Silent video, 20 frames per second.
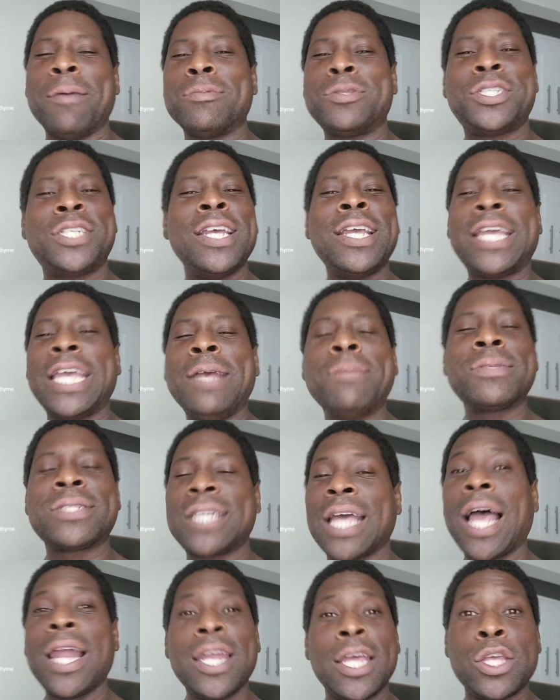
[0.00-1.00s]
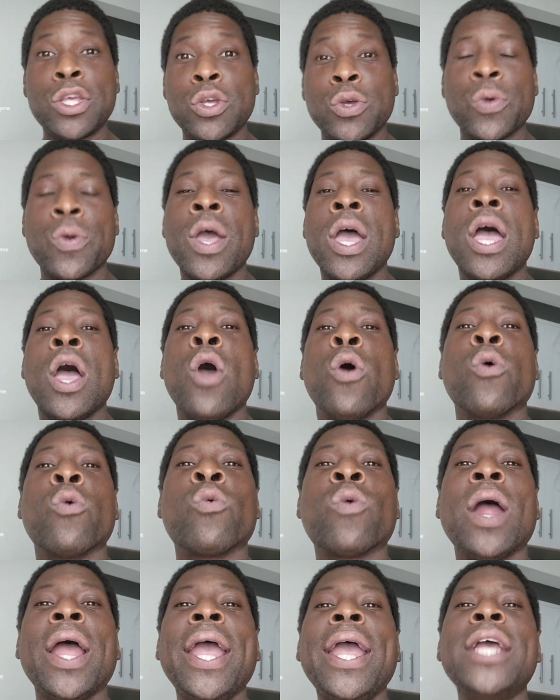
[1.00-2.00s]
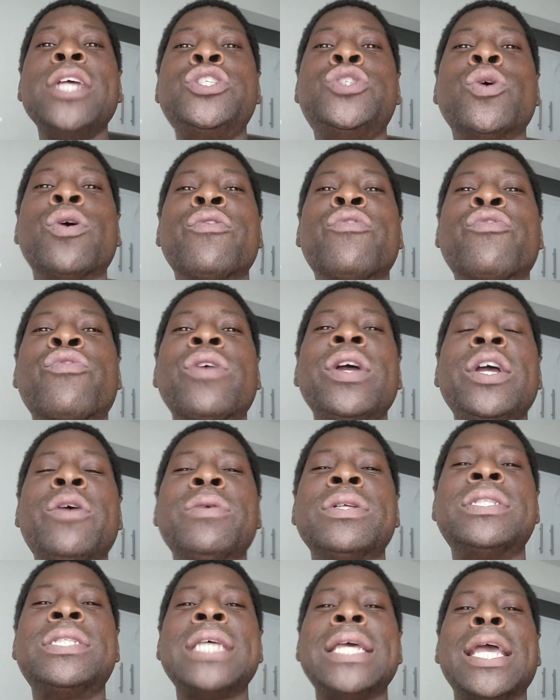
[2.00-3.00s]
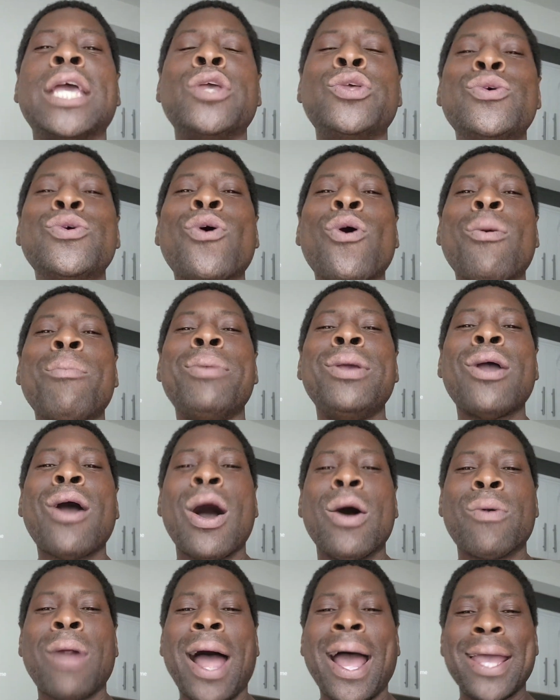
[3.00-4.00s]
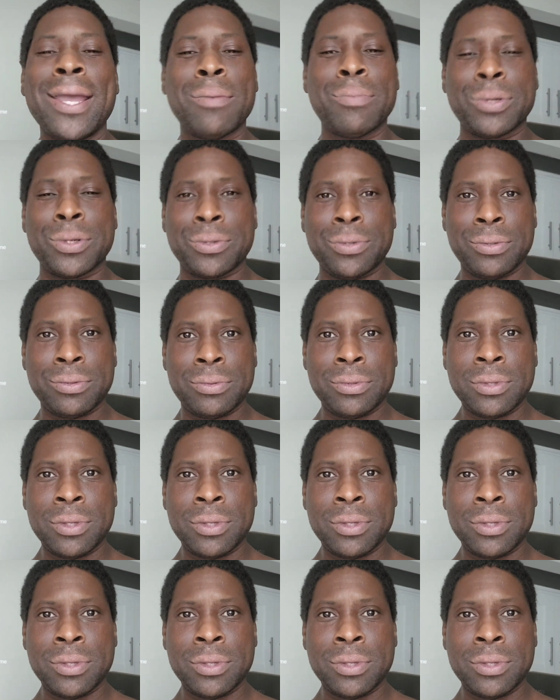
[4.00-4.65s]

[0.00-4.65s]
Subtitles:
She keeps telling you, raise your frequency and you're going to be all right, boo.